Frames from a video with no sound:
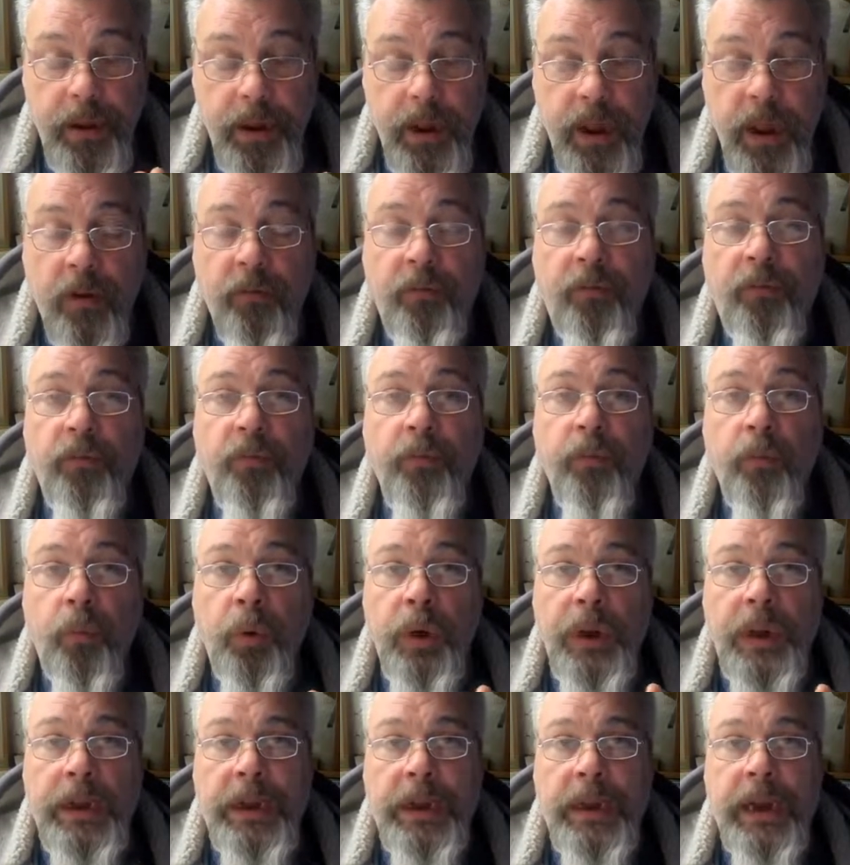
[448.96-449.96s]
If
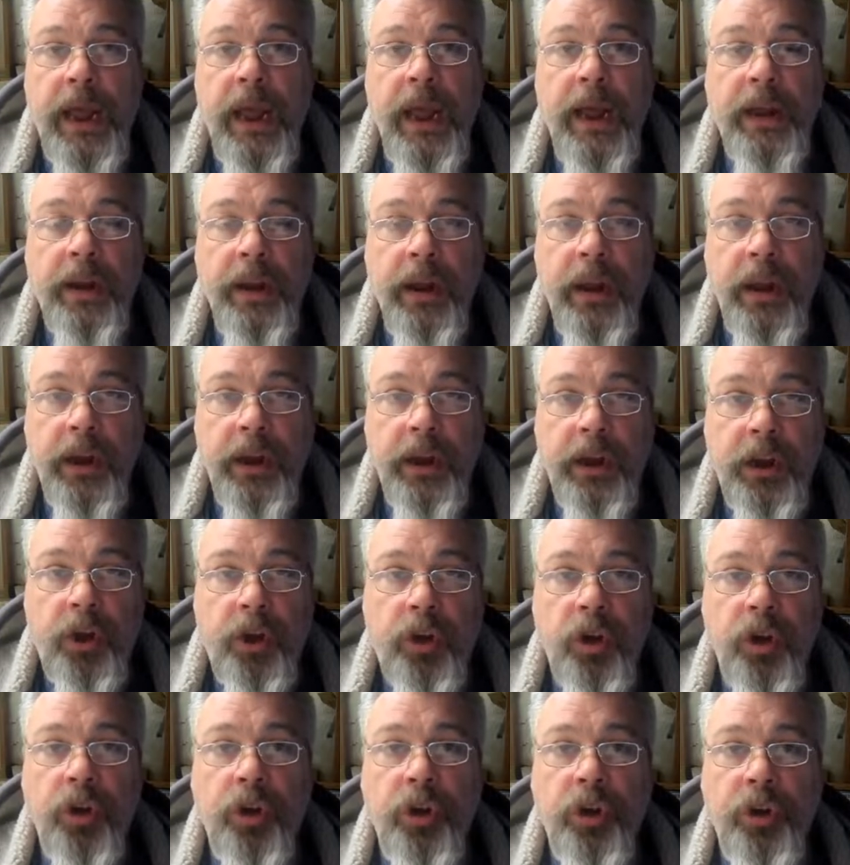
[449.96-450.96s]
we get a
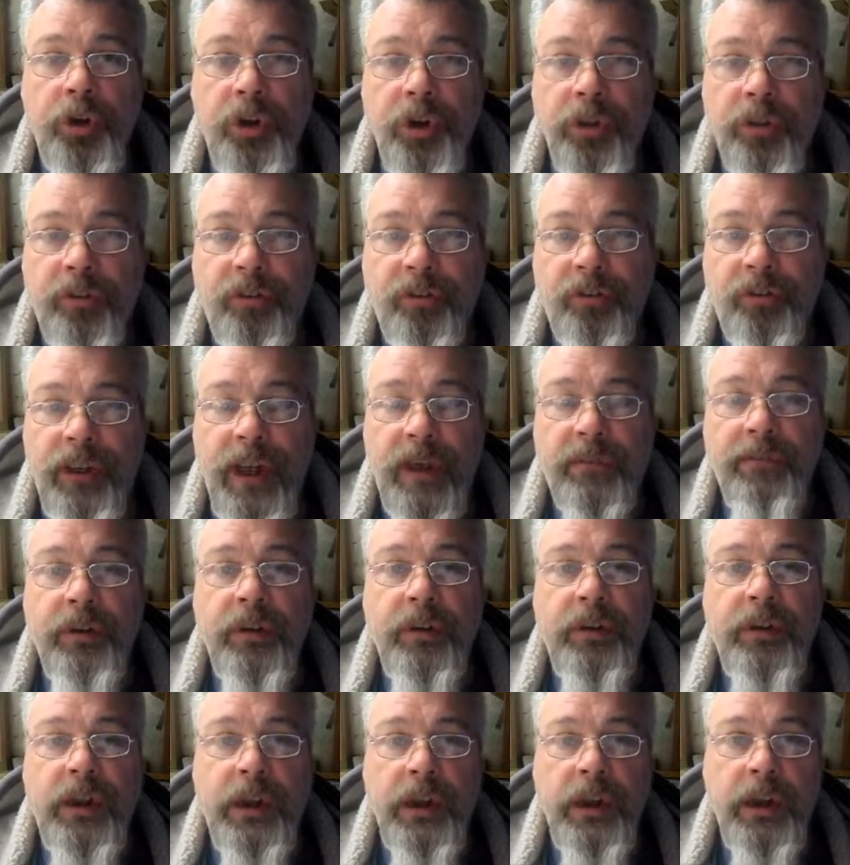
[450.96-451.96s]
good
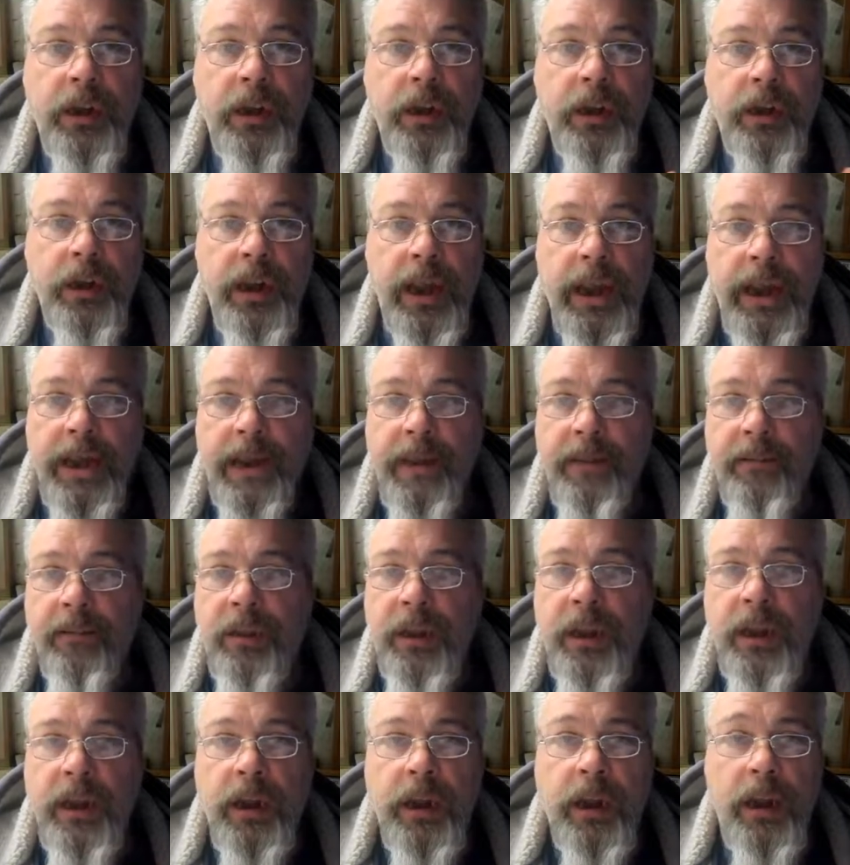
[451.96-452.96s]
17,
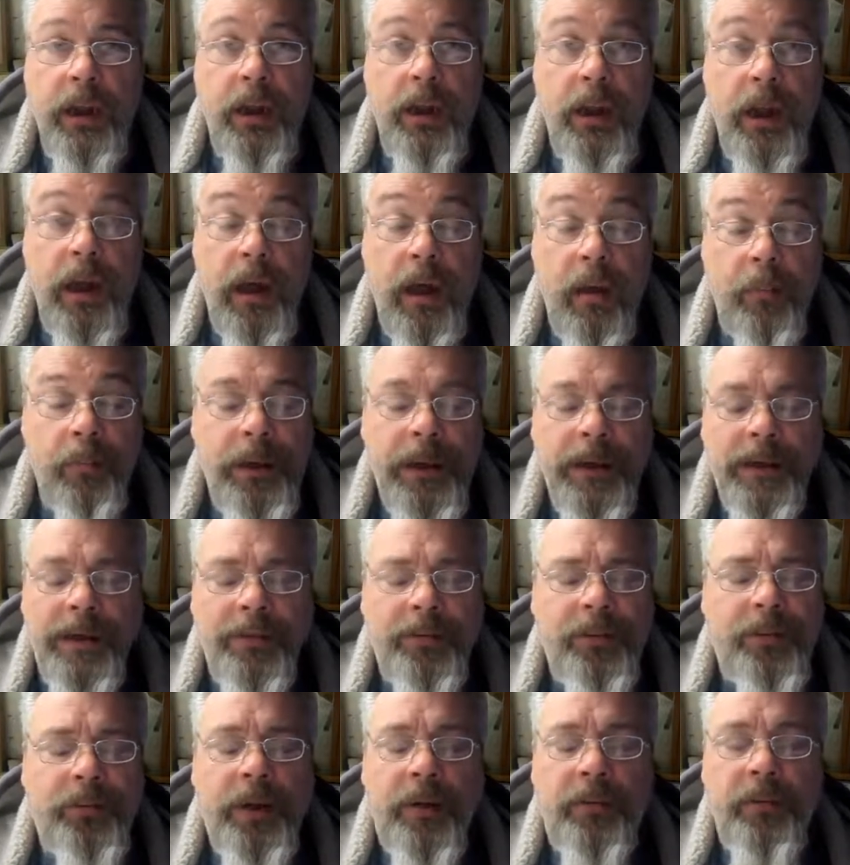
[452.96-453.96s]
18, I mean, it
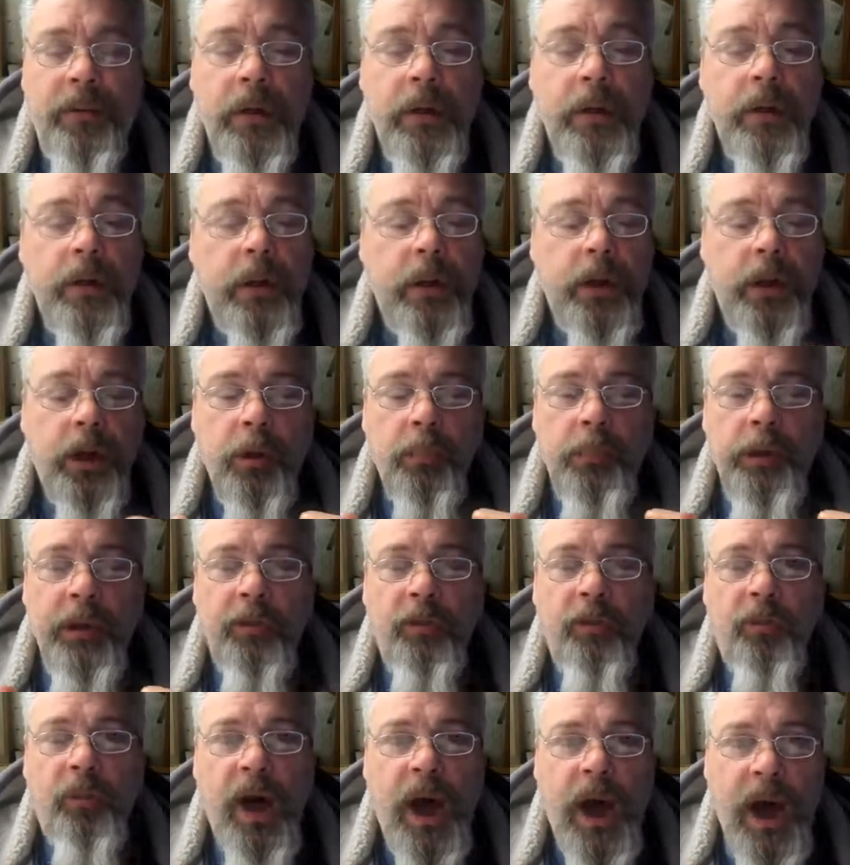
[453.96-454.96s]
doesn't matter. It could
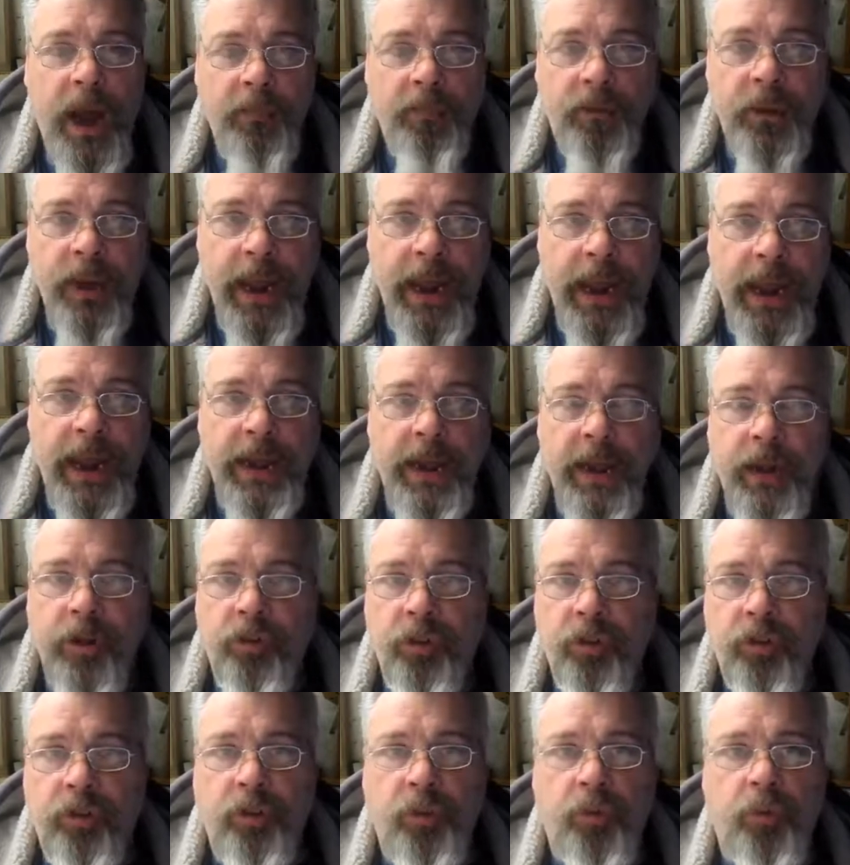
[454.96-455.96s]
be 5 to 8
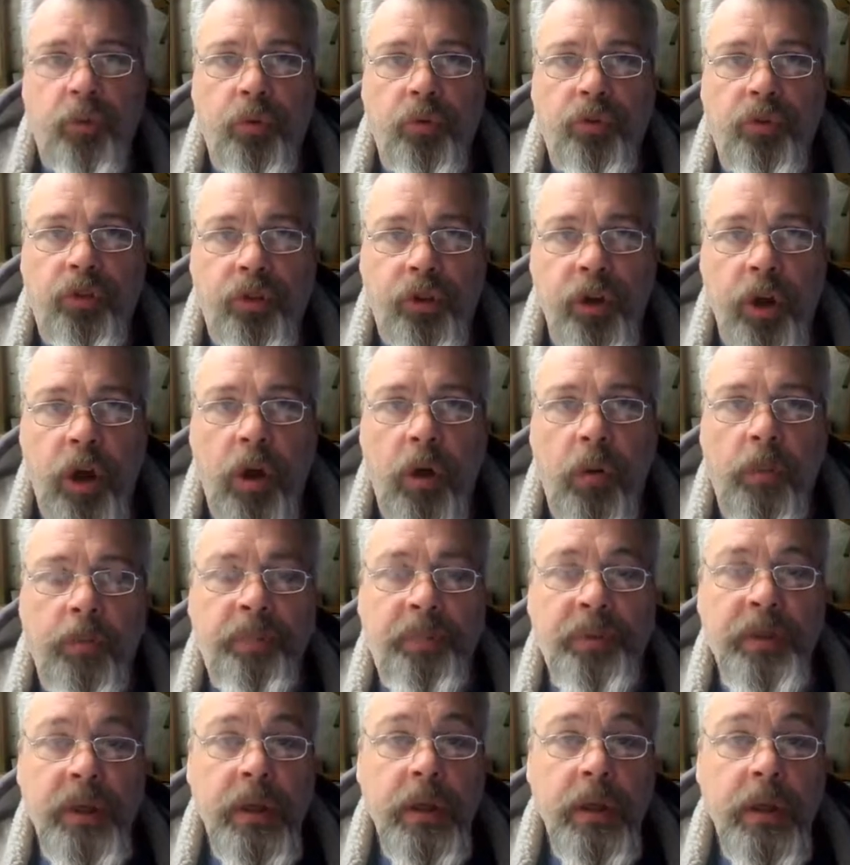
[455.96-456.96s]
inches of snow,
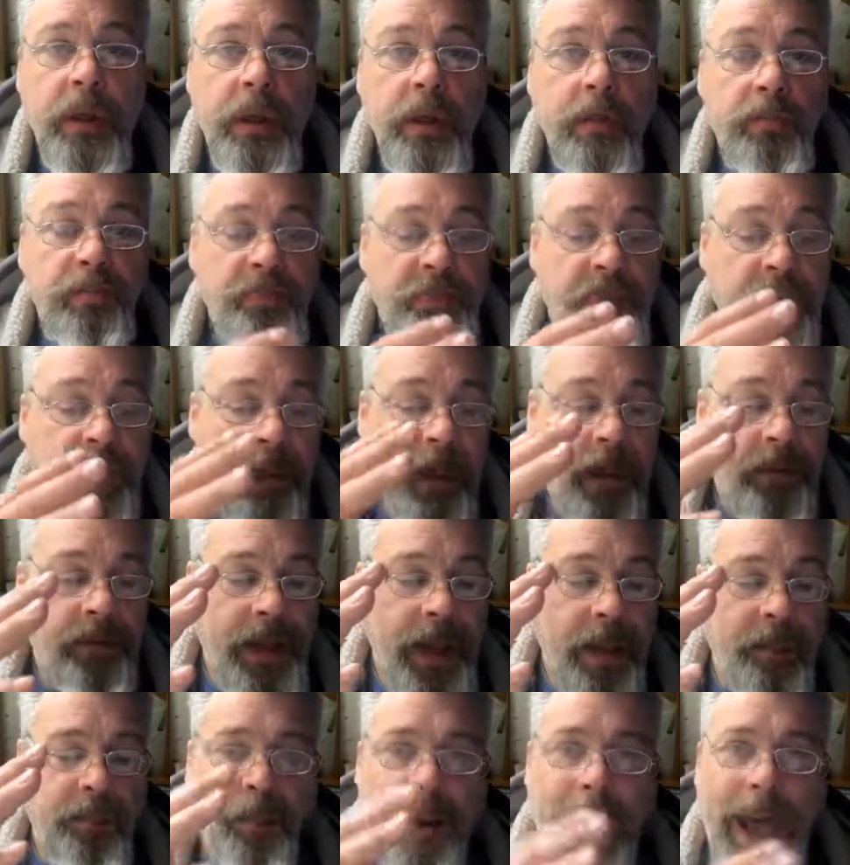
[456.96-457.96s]
and
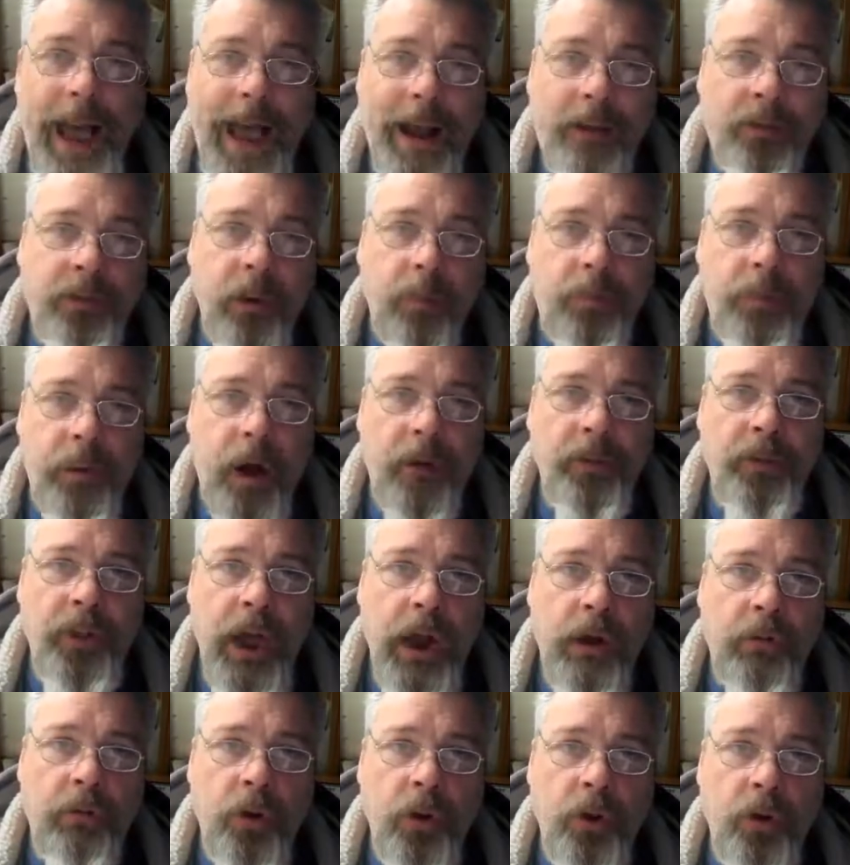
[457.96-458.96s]
that packs up on
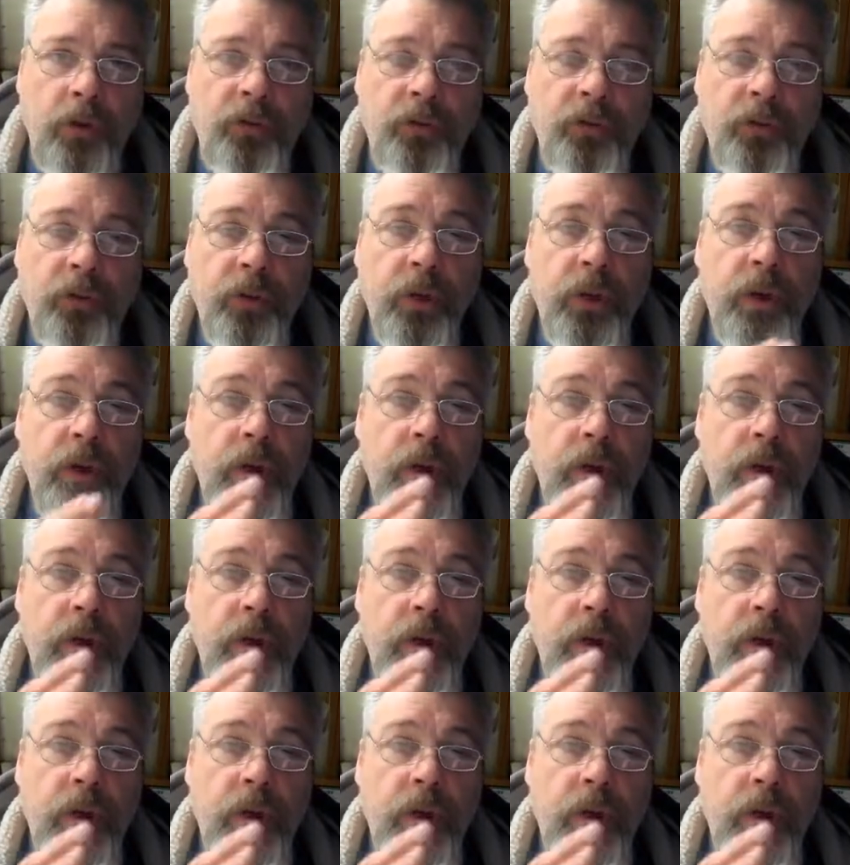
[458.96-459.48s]
that roof,